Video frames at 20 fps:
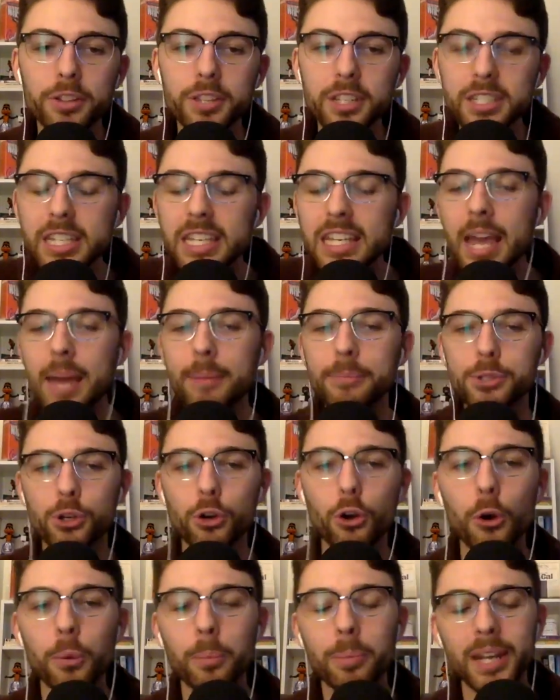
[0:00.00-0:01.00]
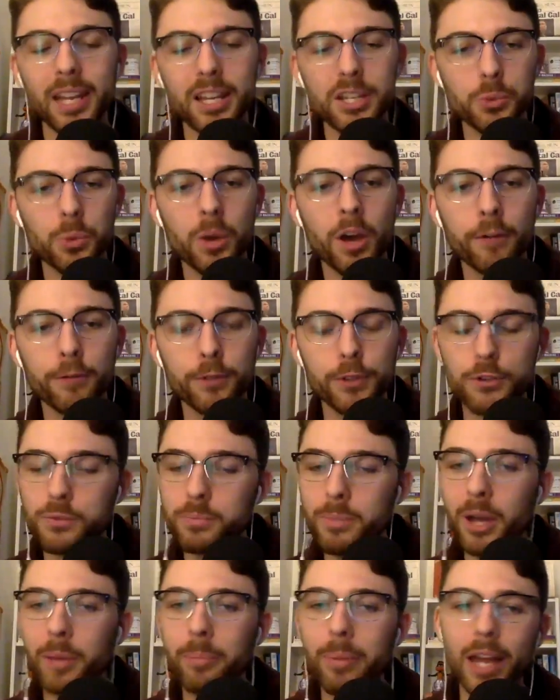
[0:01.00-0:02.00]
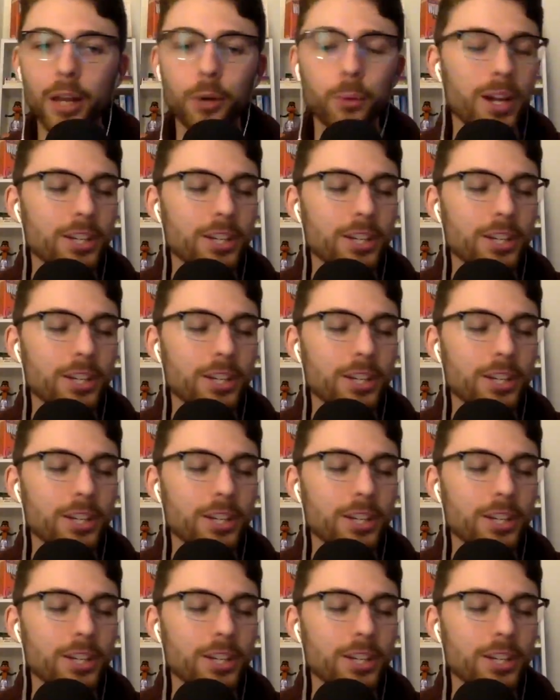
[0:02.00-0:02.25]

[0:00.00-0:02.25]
The DMs are open as well for those mailbag